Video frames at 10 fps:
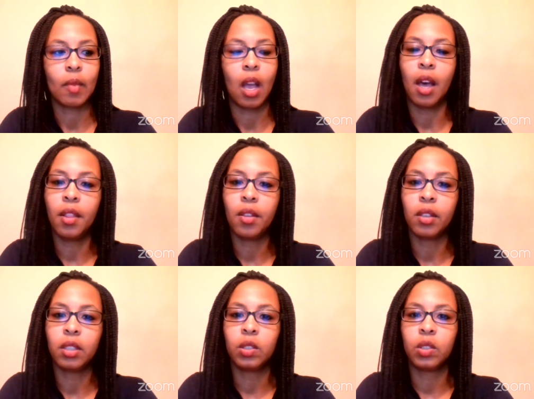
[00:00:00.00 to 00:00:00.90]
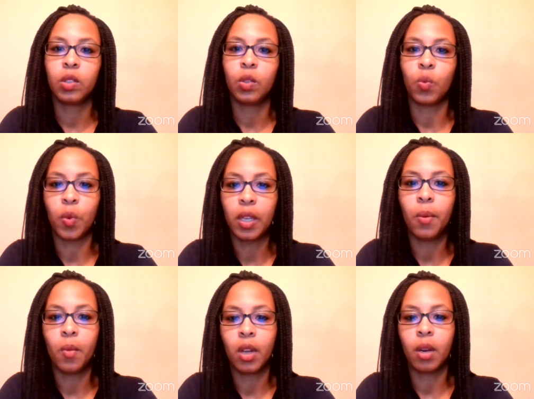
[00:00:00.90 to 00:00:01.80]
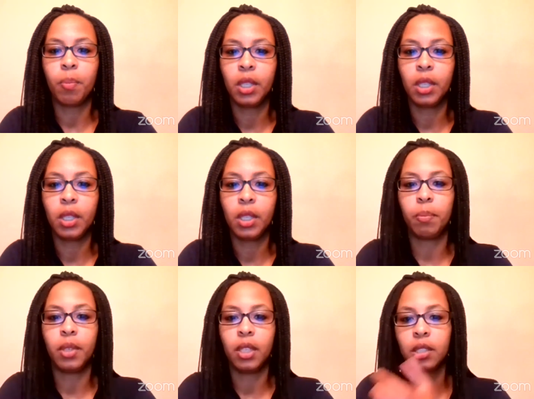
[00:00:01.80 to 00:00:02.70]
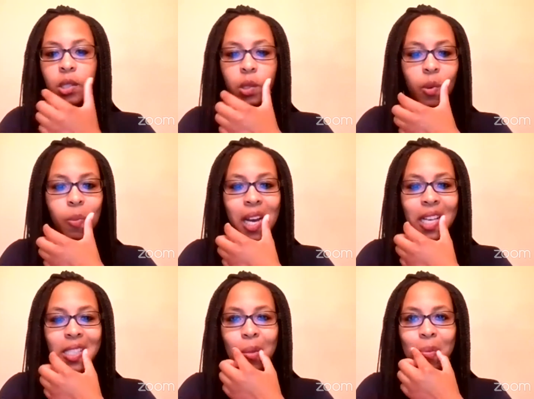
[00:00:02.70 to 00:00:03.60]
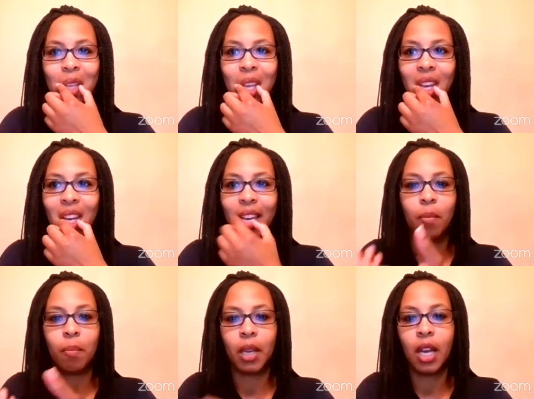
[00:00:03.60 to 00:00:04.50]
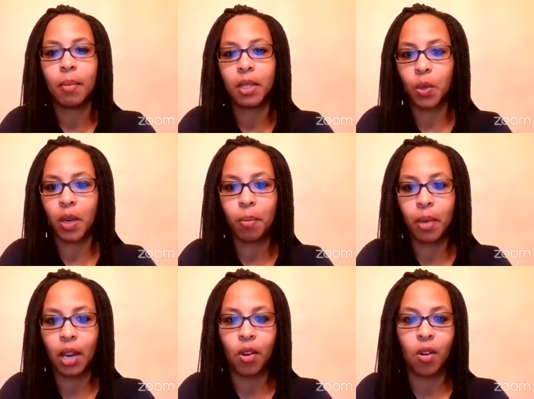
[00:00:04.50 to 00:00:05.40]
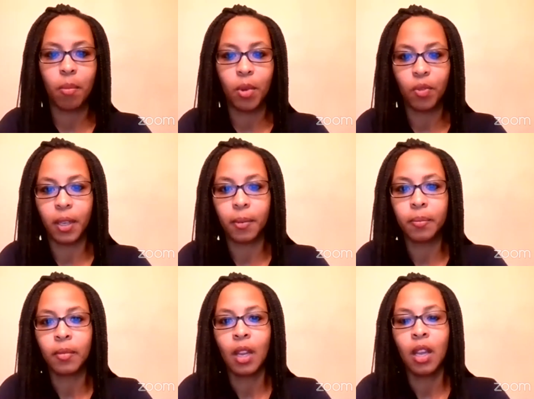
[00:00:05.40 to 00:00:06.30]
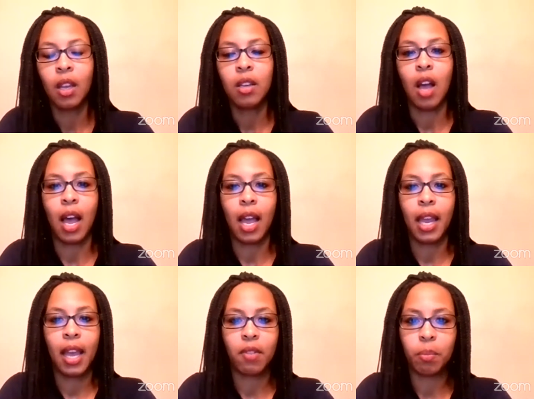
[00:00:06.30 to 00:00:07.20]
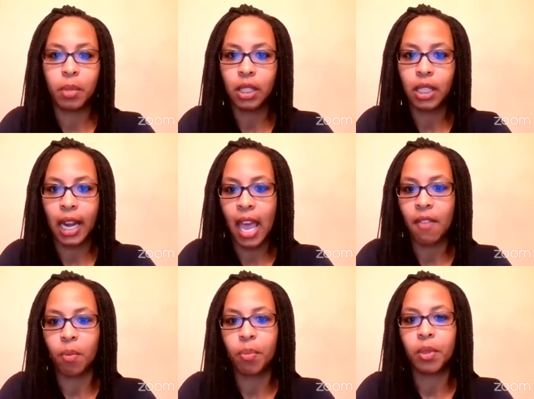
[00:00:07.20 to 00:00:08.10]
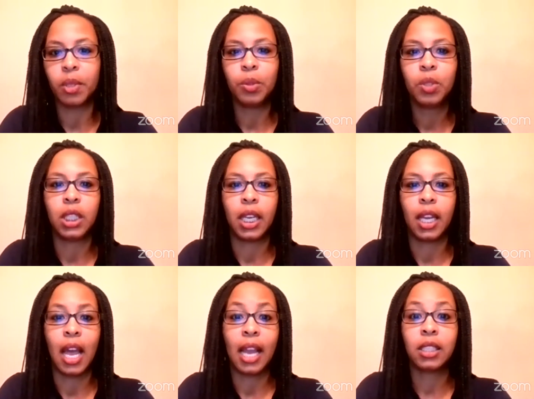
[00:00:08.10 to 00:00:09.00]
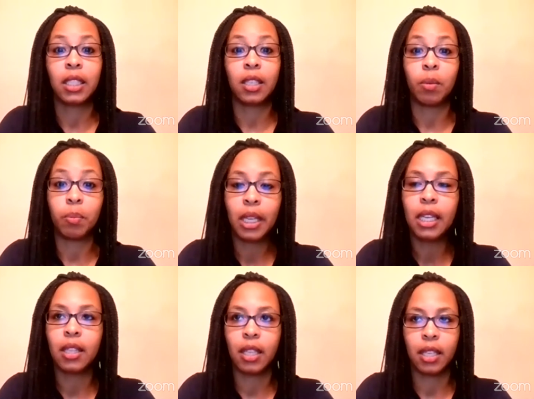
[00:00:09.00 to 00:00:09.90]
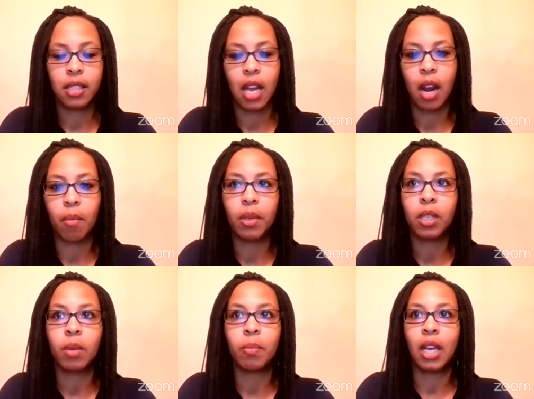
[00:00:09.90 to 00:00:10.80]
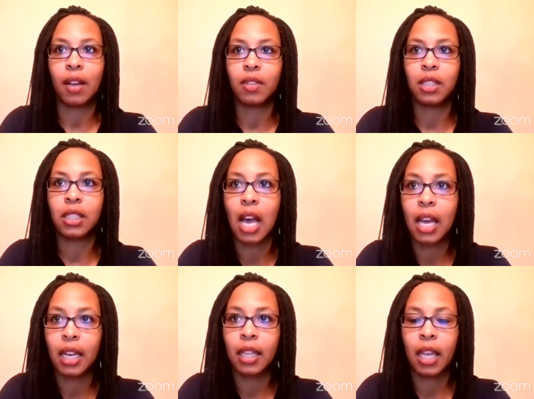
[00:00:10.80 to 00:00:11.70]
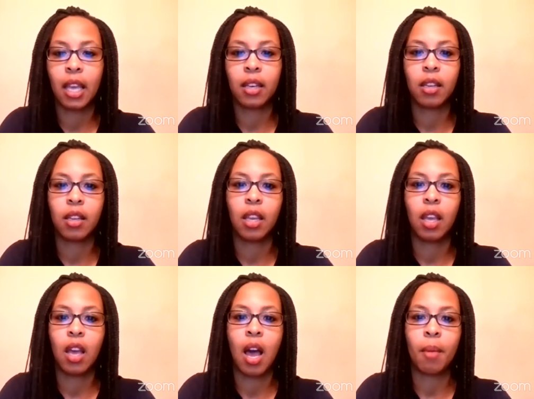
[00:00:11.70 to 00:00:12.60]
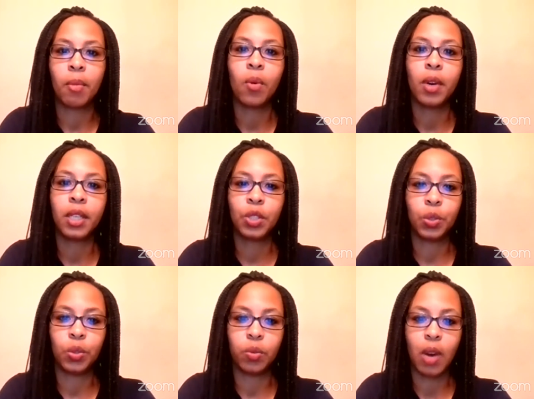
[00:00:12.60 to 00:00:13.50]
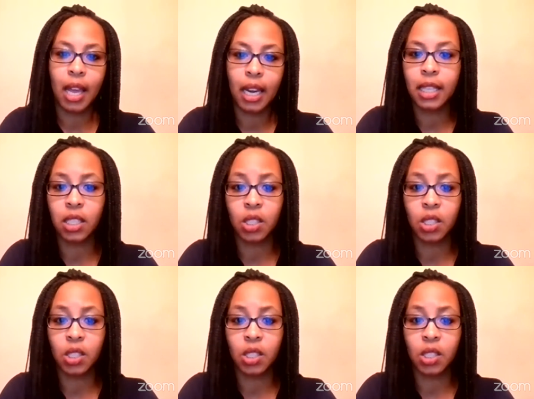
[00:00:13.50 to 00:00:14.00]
Others really want to push the book to possibly become a screenplay or a movie. I have a book that I haven't produced yet. I actually completed the entire book, but have decided that I'm going to write it as a